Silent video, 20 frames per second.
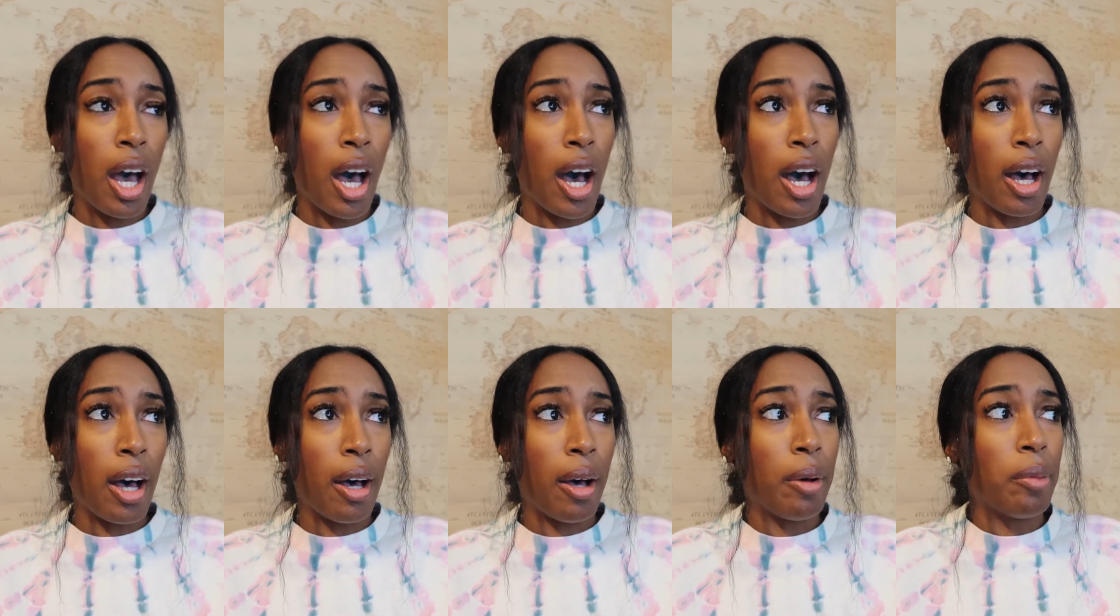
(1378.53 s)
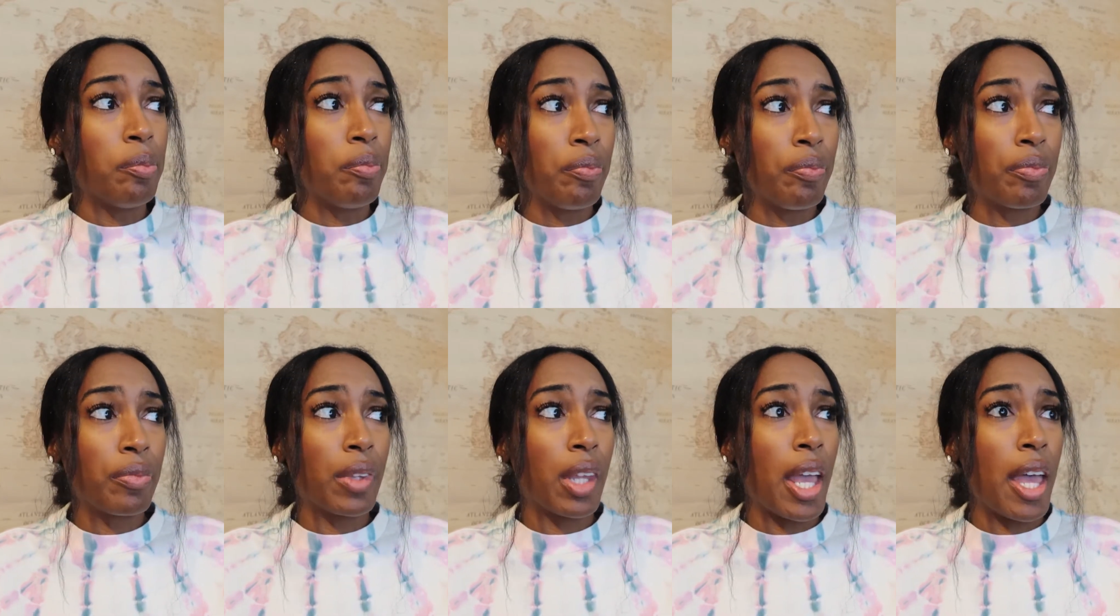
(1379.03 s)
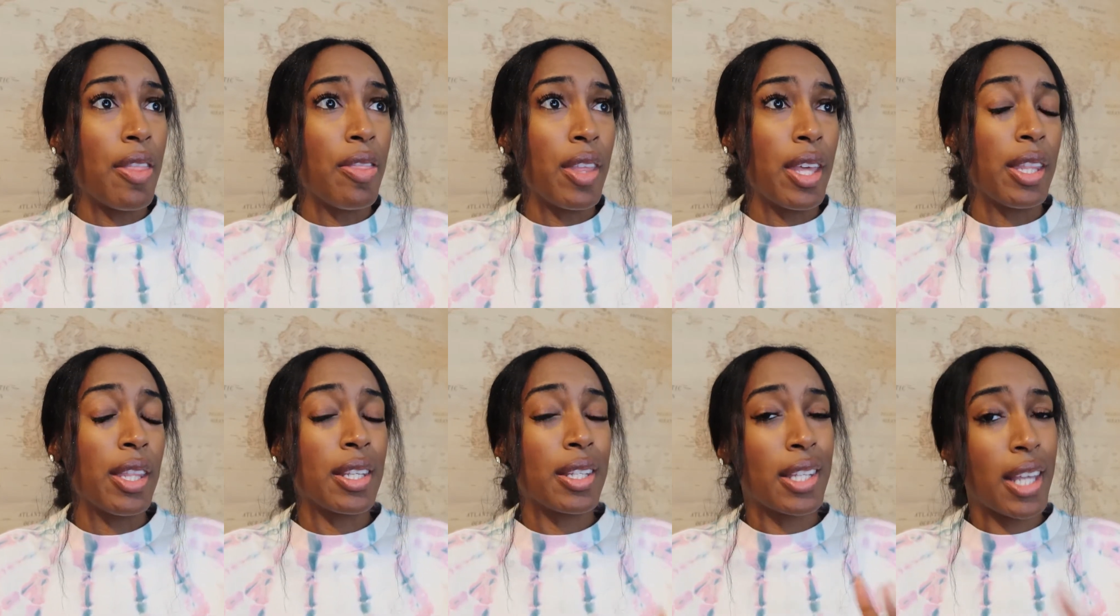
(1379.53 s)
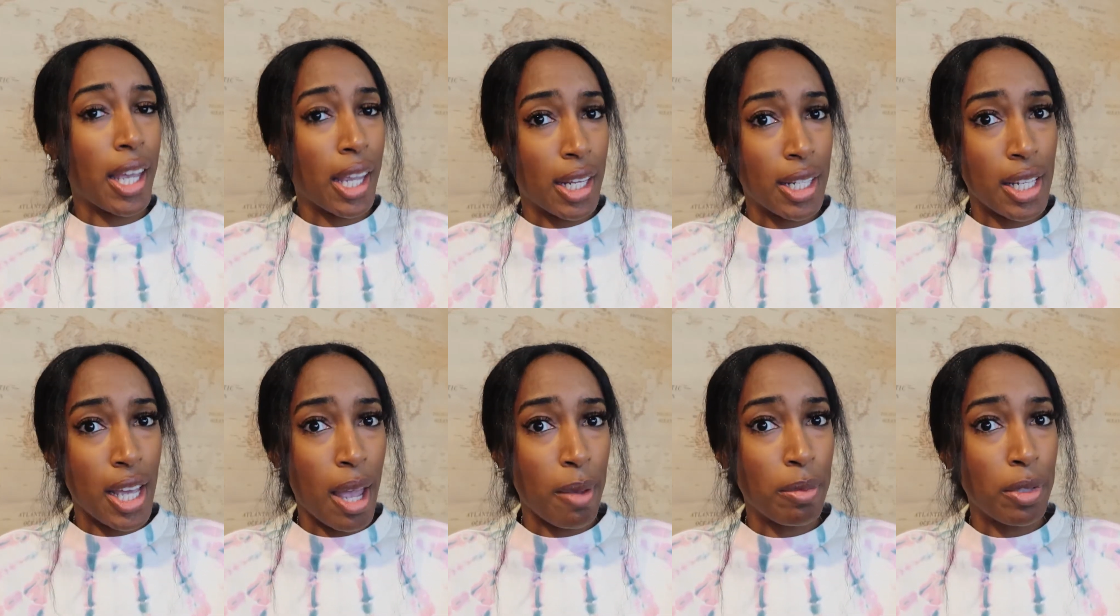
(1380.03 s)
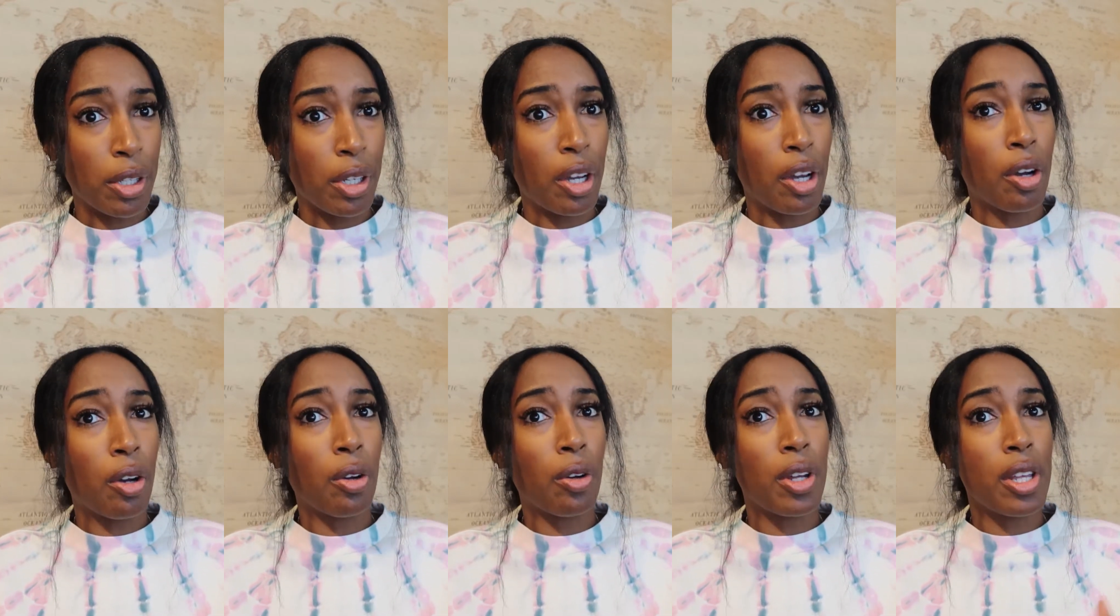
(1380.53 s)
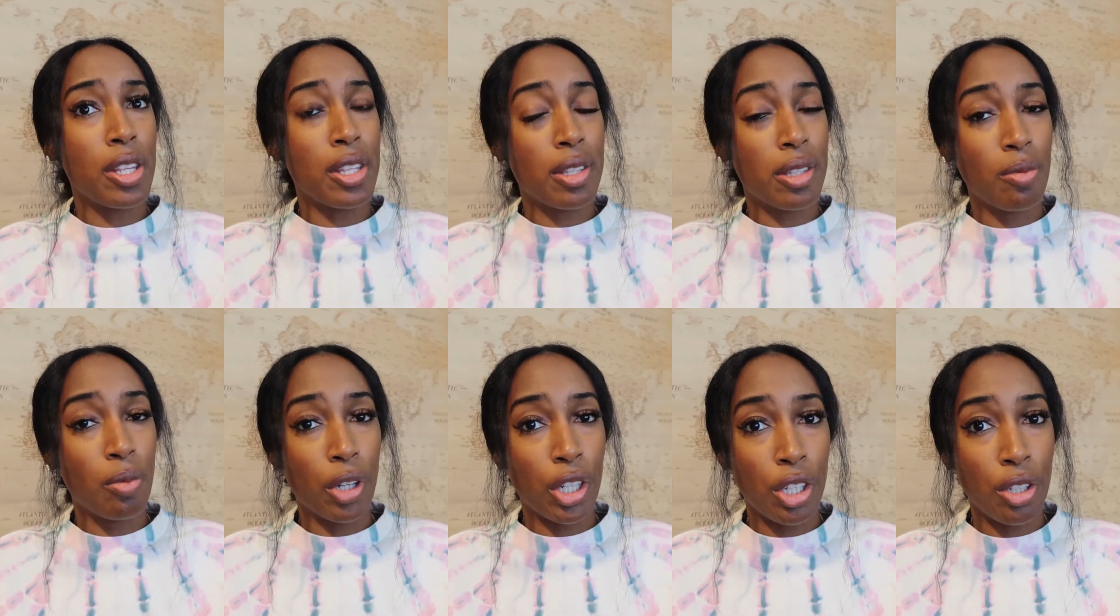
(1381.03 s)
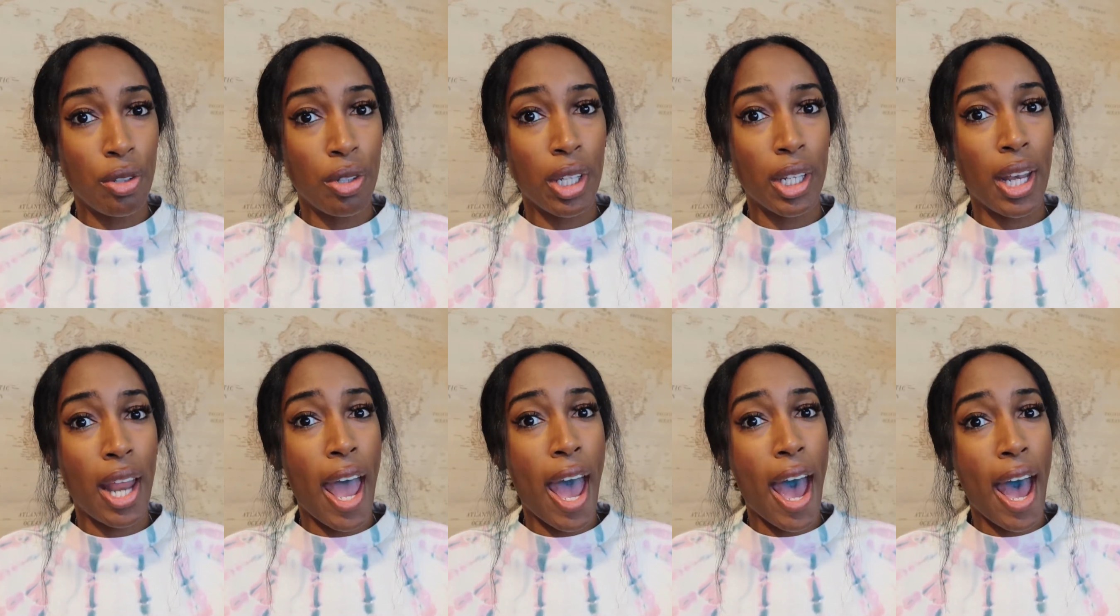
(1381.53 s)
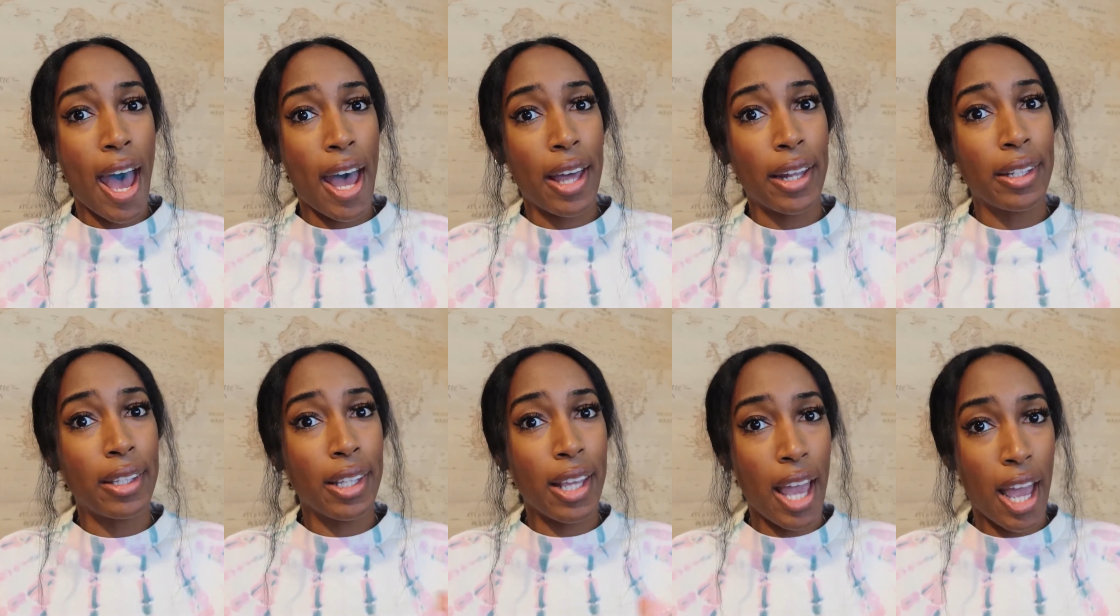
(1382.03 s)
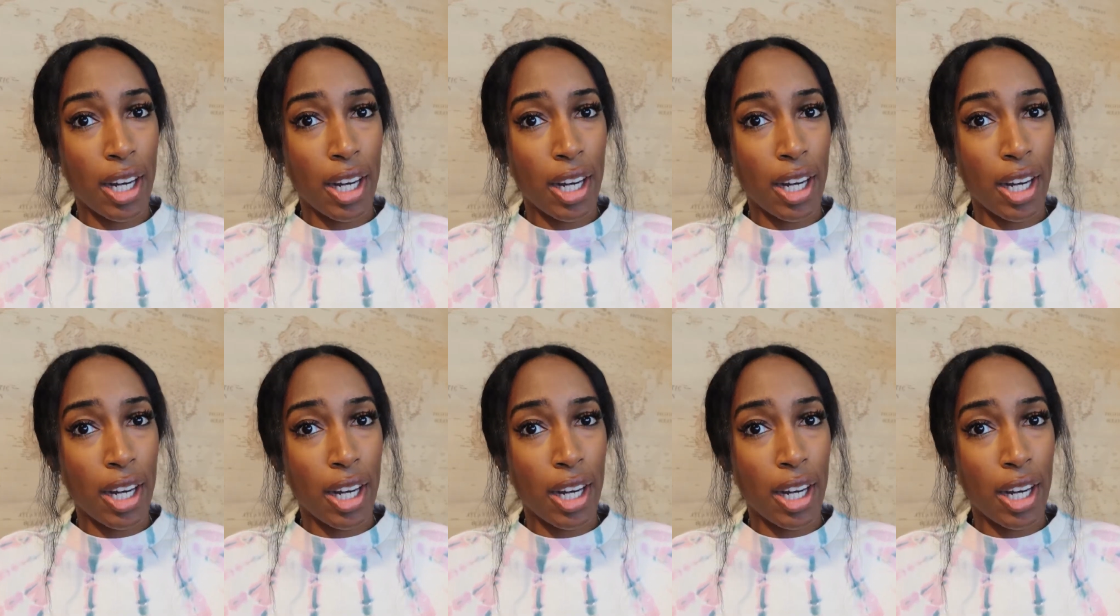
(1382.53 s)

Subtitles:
and then the second time you go is when you can add the